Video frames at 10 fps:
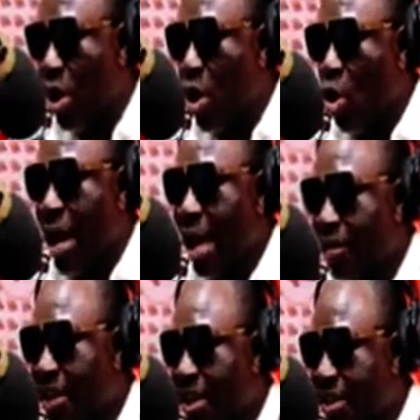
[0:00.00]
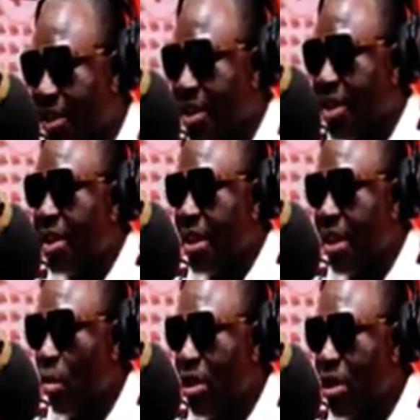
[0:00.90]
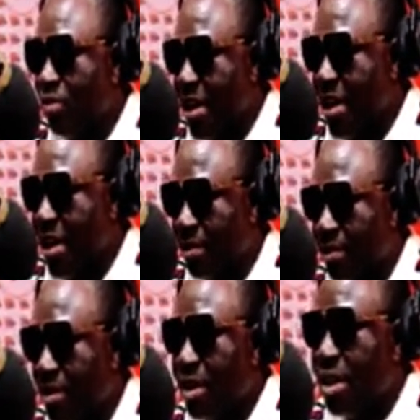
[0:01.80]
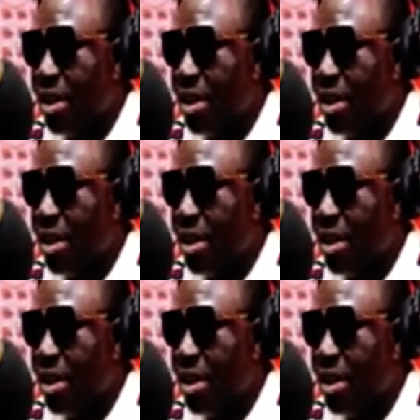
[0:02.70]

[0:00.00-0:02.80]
or a head of state. Head of state. No, we defend it. No. Yes.